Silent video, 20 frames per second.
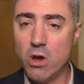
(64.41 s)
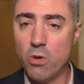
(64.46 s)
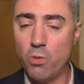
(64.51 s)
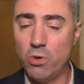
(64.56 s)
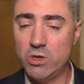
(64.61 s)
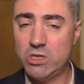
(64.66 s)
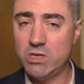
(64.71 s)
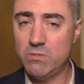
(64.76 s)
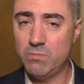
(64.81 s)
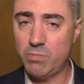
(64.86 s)

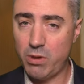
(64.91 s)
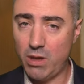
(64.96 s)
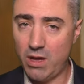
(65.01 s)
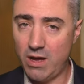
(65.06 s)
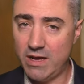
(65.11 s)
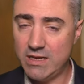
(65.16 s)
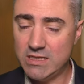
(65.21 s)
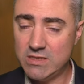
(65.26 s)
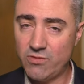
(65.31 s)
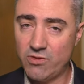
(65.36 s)
which
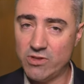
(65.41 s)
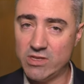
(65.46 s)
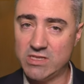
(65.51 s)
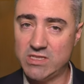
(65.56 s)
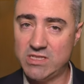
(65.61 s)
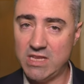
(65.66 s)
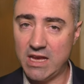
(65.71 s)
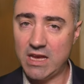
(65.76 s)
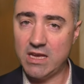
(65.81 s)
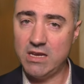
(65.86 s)
implies for the
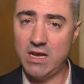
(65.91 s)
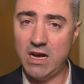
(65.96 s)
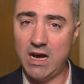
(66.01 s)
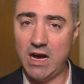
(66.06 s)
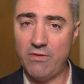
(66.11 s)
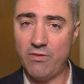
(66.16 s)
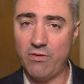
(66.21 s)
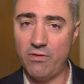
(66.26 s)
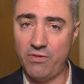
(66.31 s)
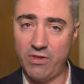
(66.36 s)
second
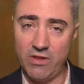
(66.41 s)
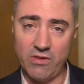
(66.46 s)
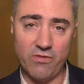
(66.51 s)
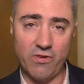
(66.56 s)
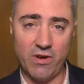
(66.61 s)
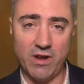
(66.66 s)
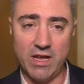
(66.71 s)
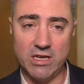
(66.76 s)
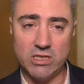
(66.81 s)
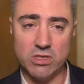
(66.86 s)
half of this
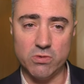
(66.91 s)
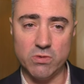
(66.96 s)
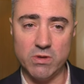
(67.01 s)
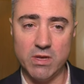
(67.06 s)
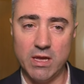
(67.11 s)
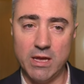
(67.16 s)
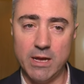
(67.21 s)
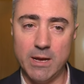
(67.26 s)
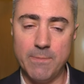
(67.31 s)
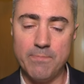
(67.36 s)
financial
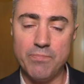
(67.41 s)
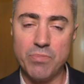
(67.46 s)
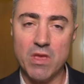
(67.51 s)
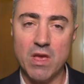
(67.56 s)
year